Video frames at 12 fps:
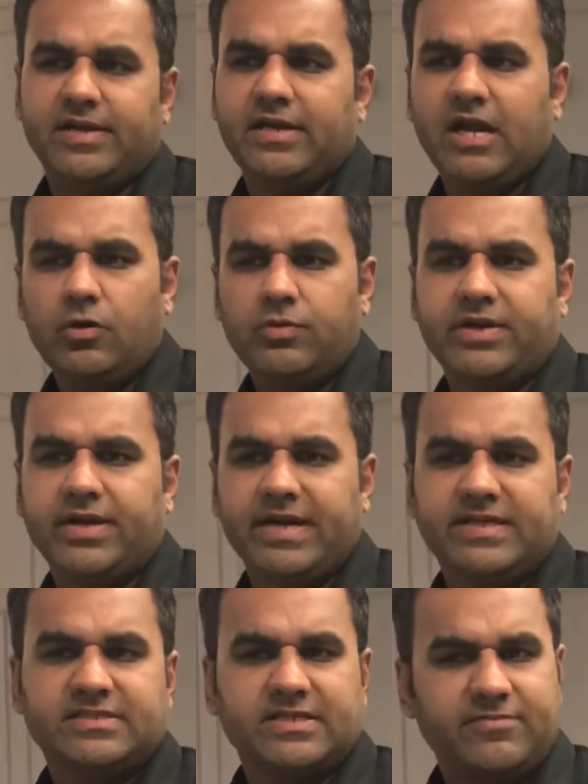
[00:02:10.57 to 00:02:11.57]
in out
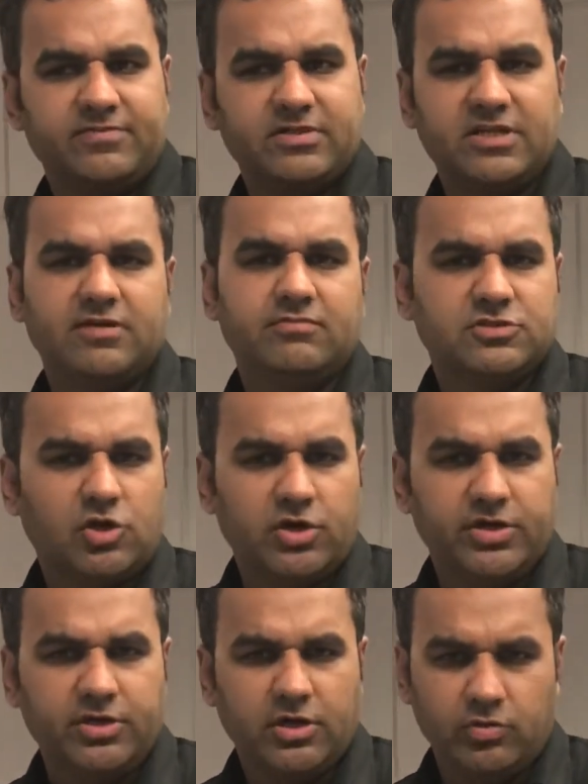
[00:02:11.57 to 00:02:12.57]
trades and everything which all
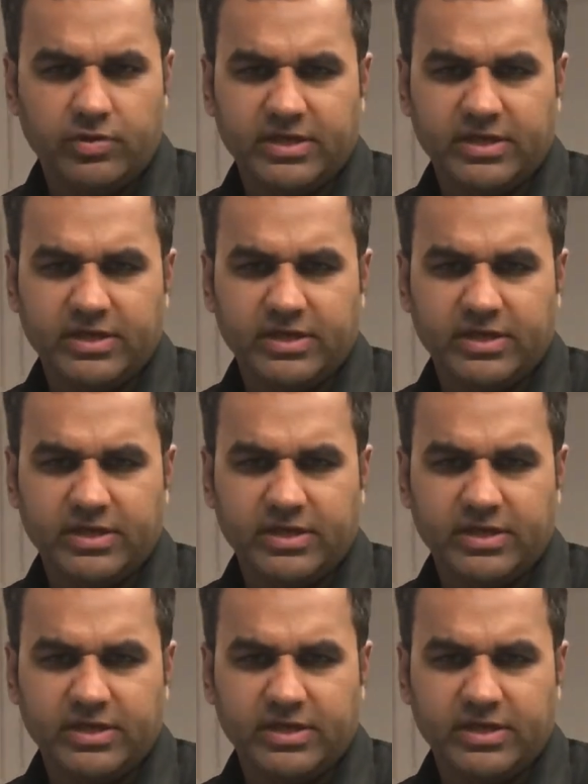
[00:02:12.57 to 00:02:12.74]
include